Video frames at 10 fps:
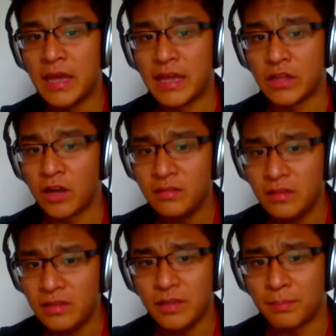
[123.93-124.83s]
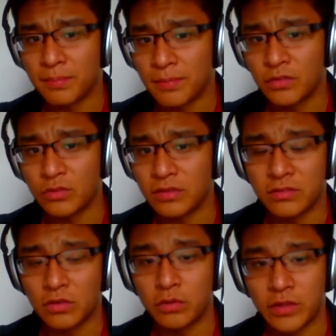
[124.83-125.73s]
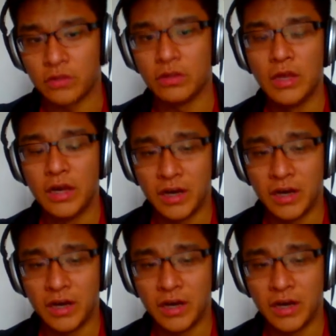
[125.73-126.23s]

And honestly, they can burst with so little.